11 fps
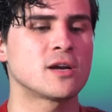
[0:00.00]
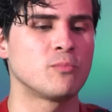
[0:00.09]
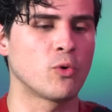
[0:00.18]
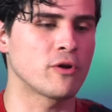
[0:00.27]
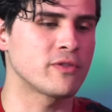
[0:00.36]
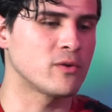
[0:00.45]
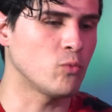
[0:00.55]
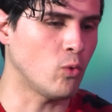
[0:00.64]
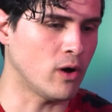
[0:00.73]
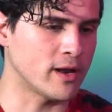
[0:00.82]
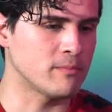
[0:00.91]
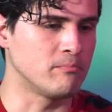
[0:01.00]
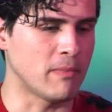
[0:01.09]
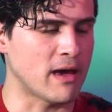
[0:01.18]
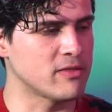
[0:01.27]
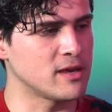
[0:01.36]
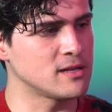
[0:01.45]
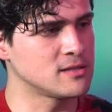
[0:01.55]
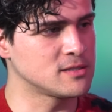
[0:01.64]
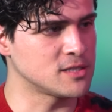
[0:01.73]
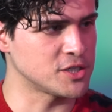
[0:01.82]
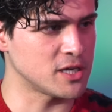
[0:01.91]
there more than one
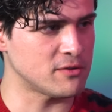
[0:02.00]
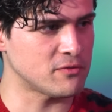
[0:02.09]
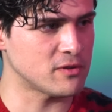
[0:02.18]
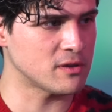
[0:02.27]
method to shift?